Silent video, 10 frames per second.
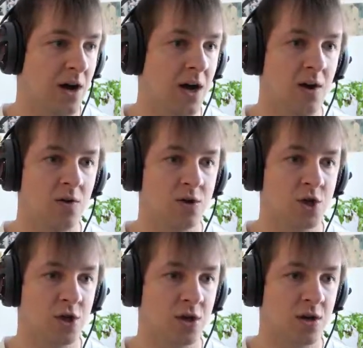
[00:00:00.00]

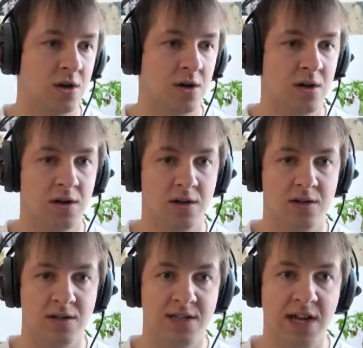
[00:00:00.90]
Ouch!
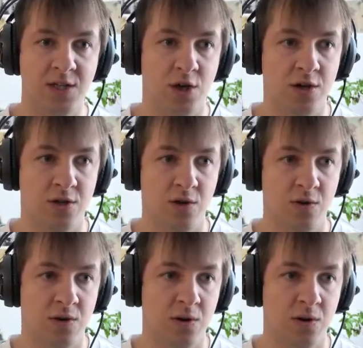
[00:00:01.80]
This does hurt though.